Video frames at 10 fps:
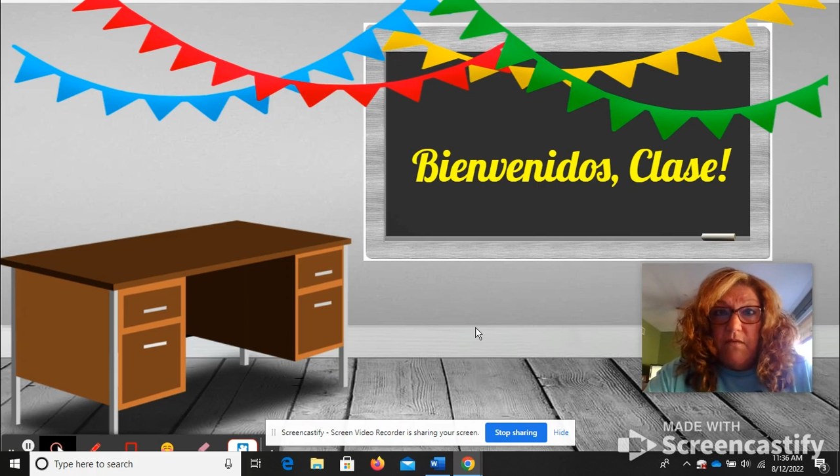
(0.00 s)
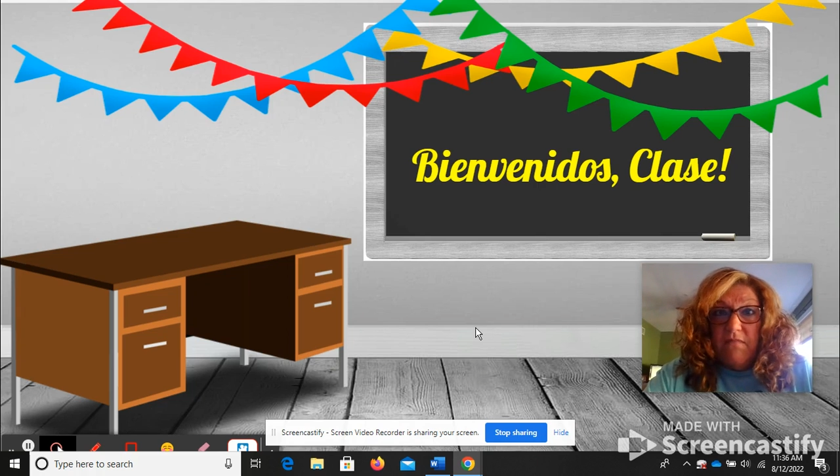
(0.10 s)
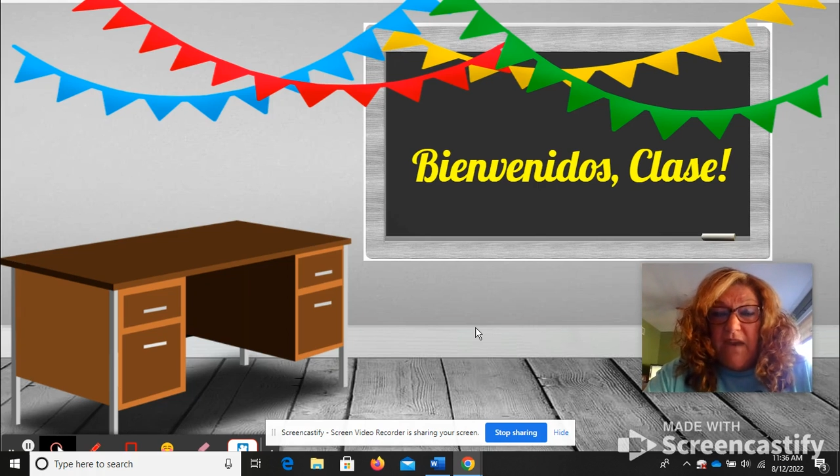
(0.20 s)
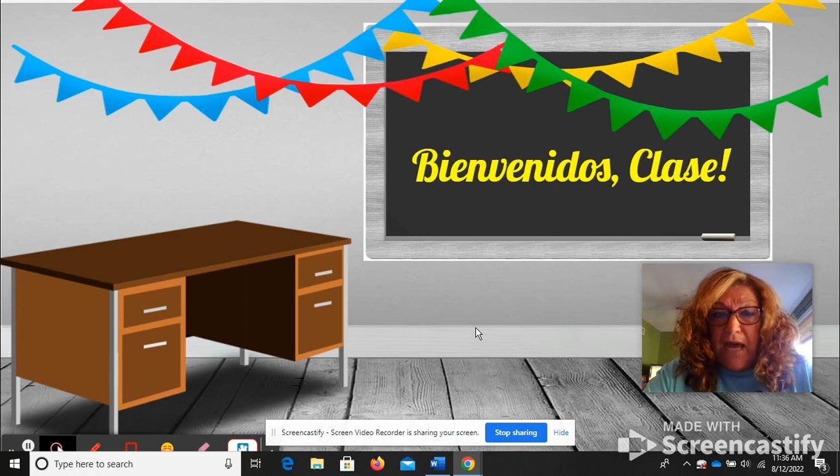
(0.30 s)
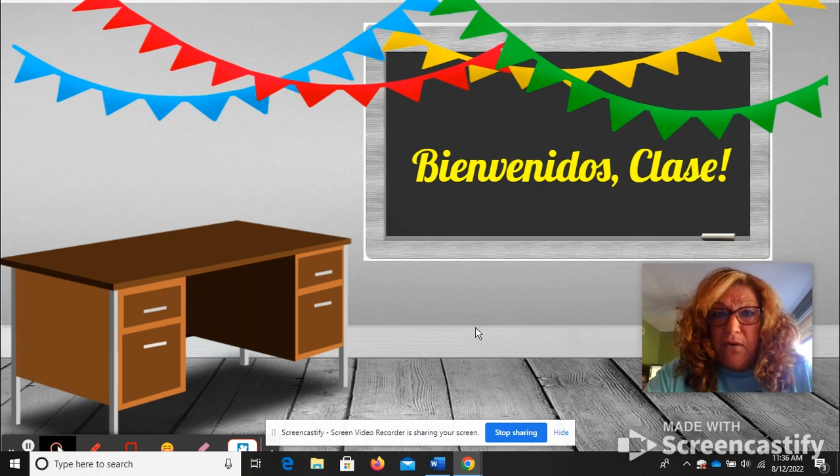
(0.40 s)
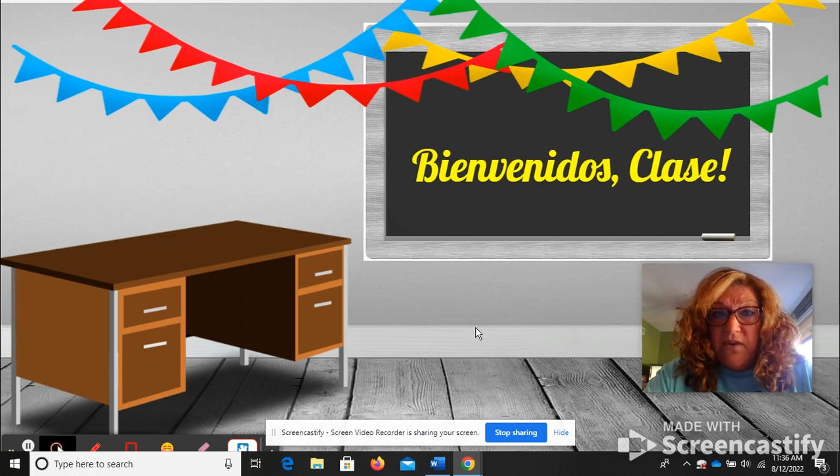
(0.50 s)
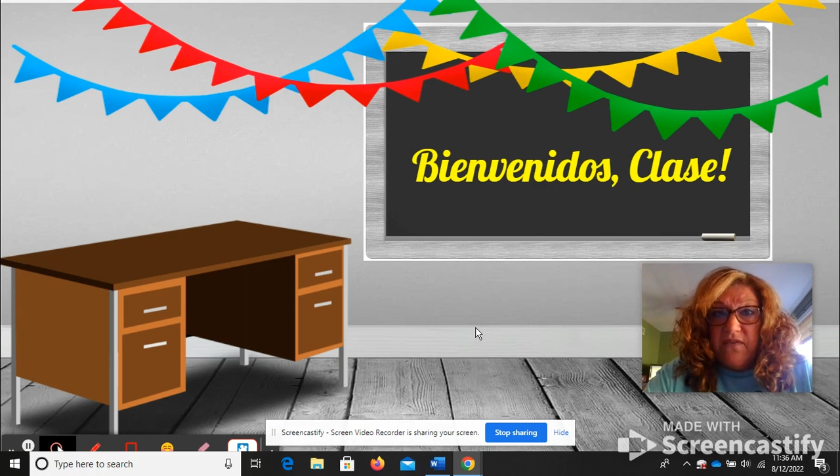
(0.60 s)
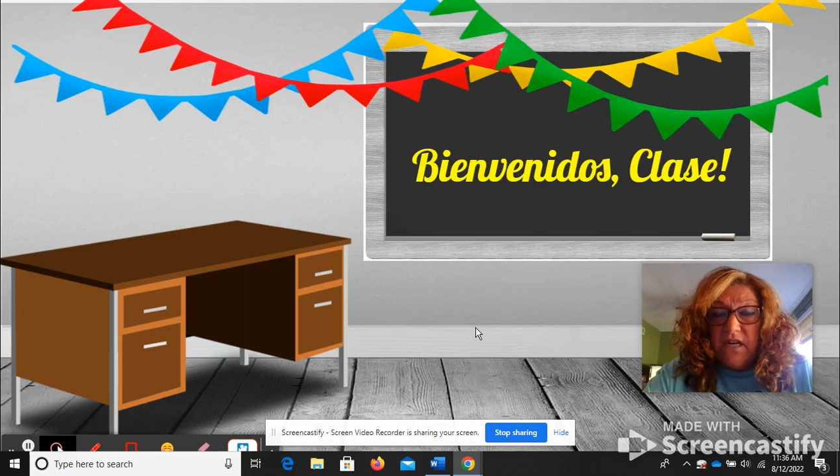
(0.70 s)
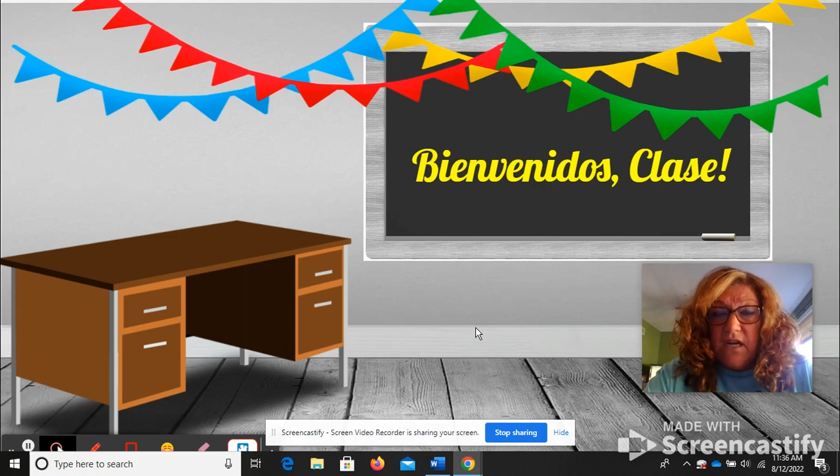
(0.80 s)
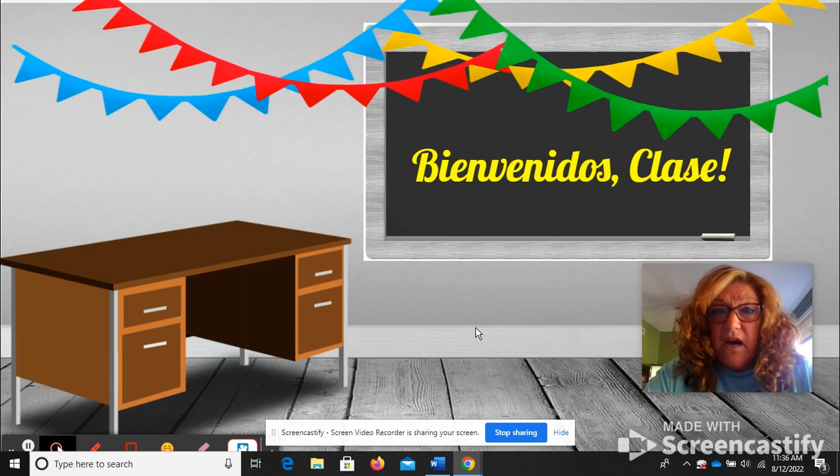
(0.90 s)
now
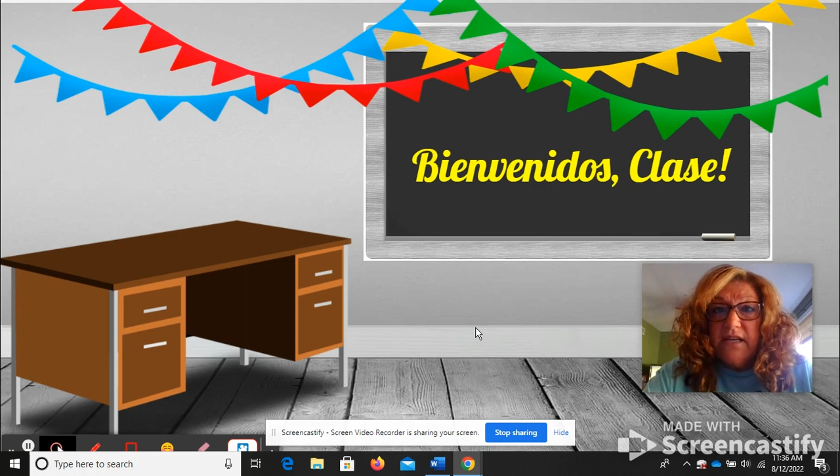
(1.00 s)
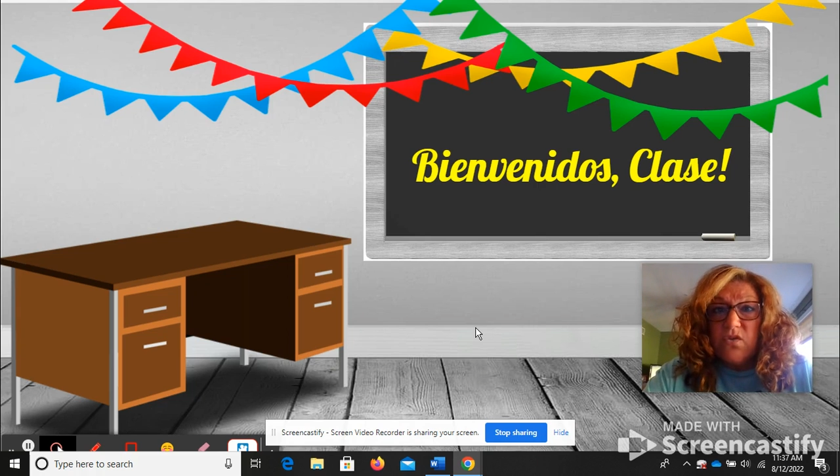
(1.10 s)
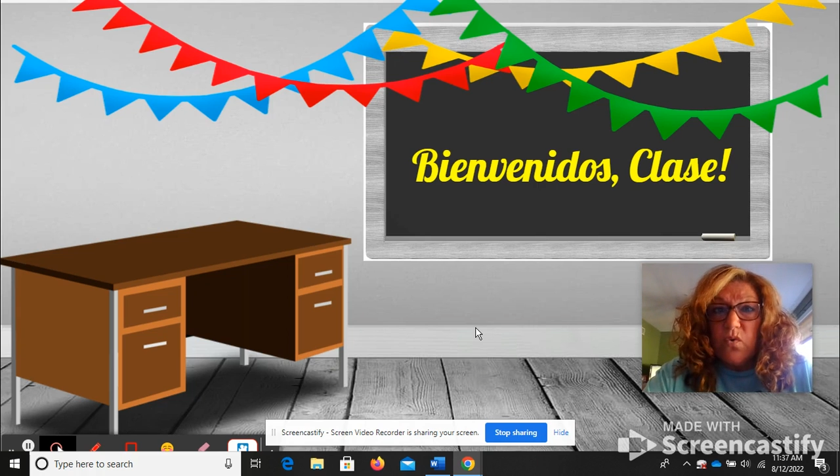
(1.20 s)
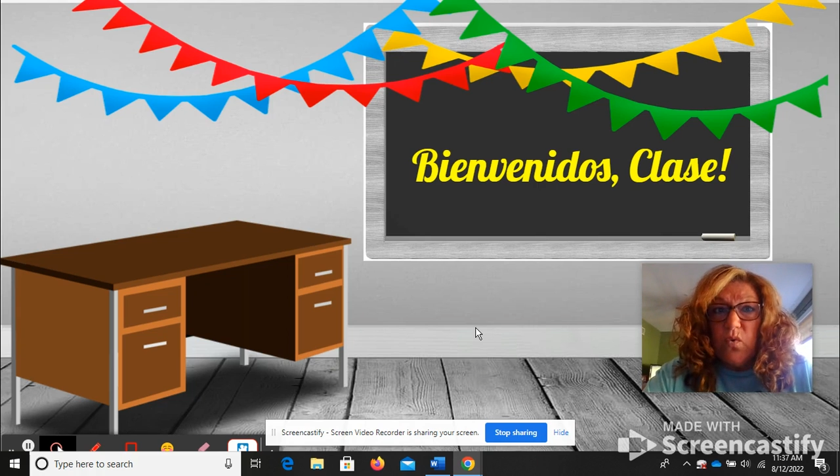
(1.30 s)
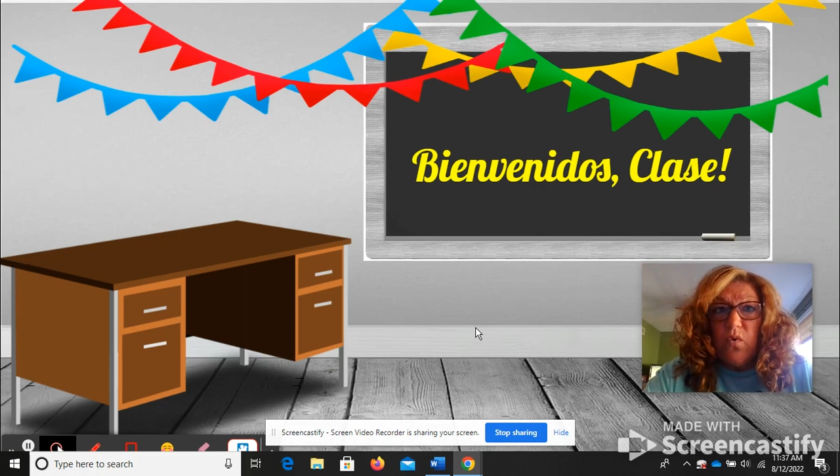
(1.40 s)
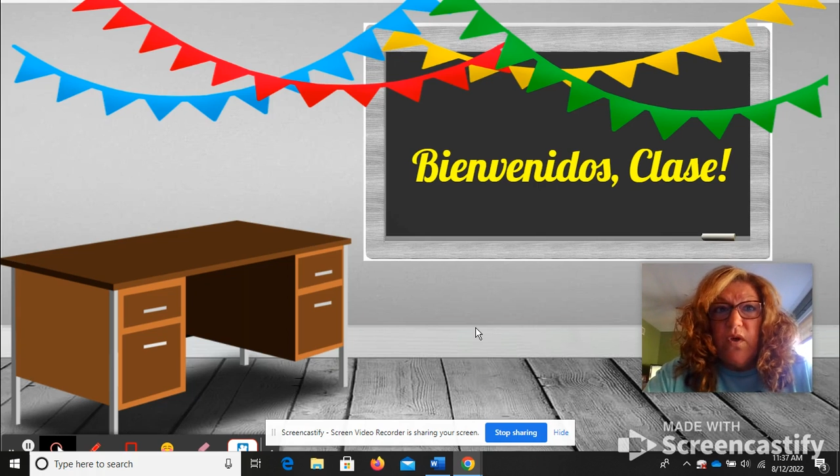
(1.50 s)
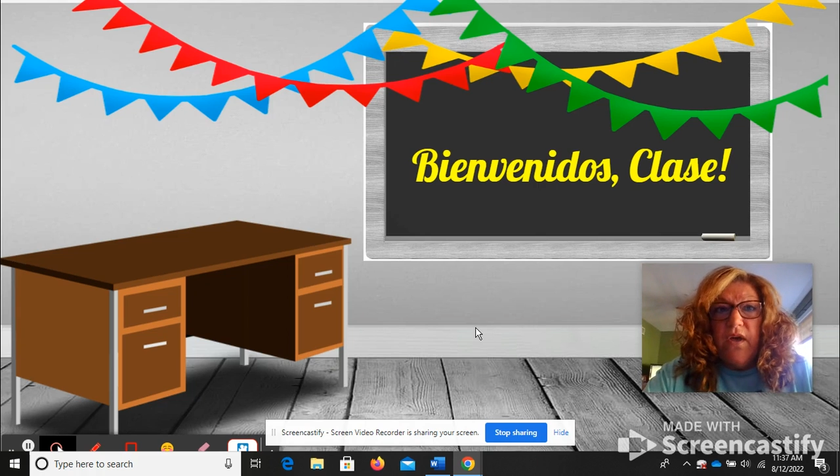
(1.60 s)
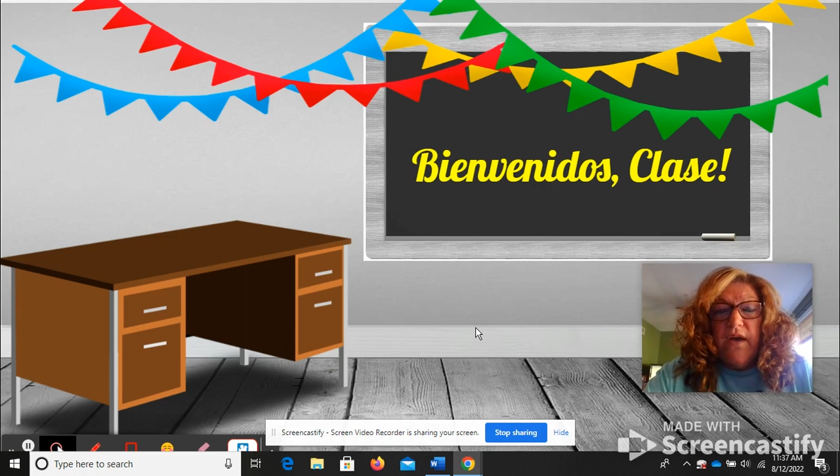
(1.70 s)
even in high school,